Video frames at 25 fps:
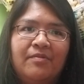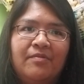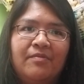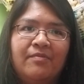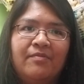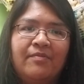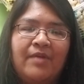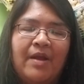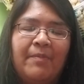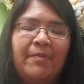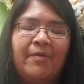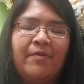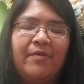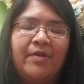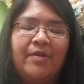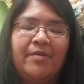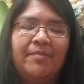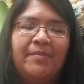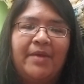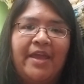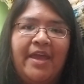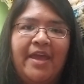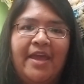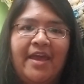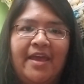wraparound in
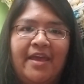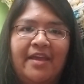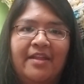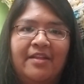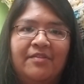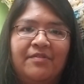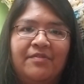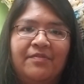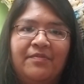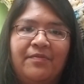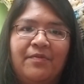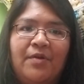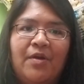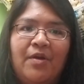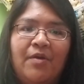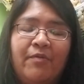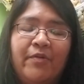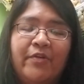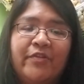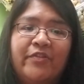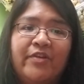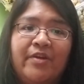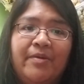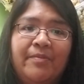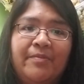my head of
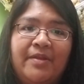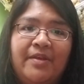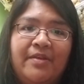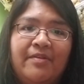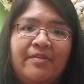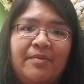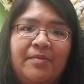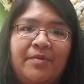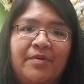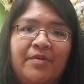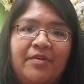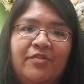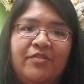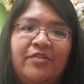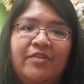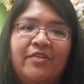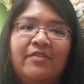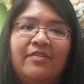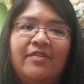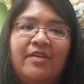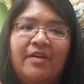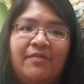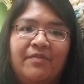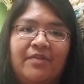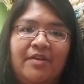which companies I'm going to just
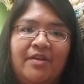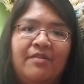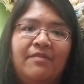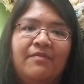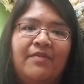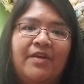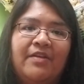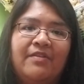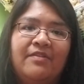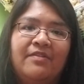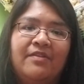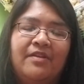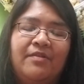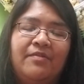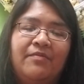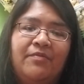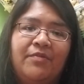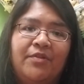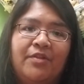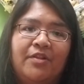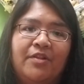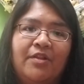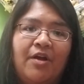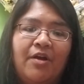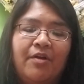definitely invest in for
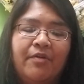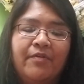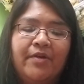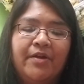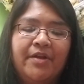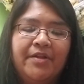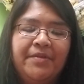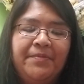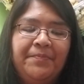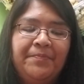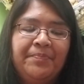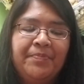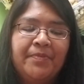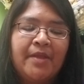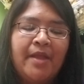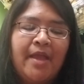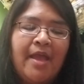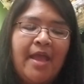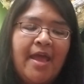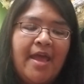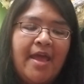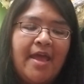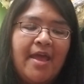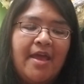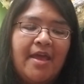the long run.
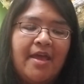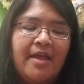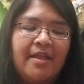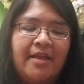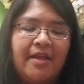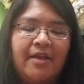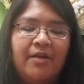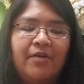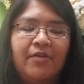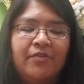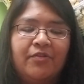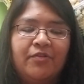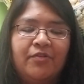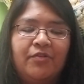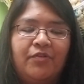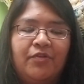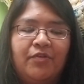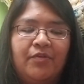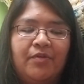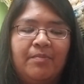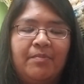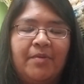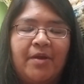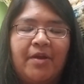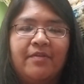And I also do
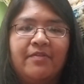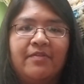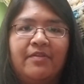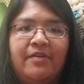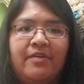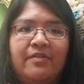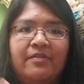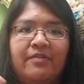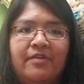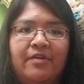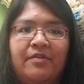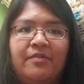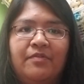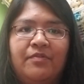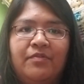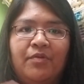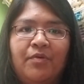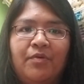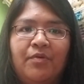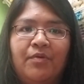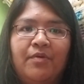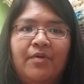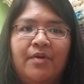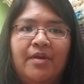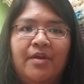unboxings of
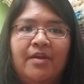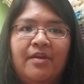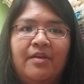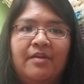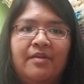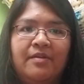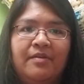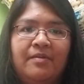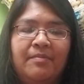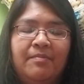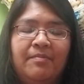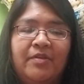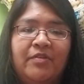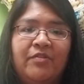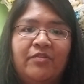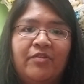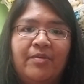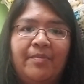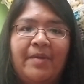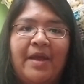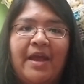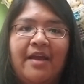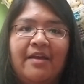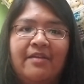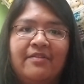toy mystery
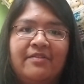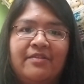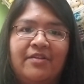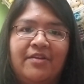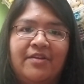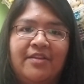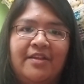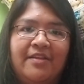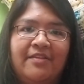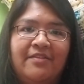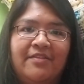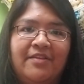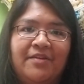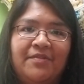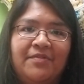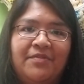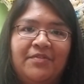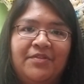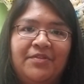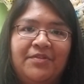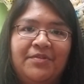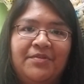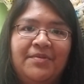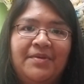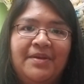packs and all that stuff.
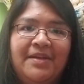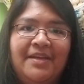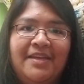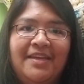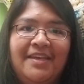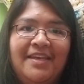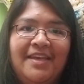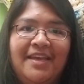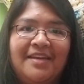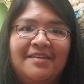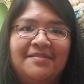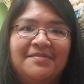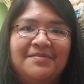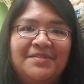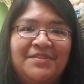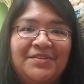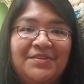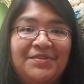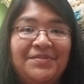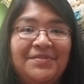So yeah, so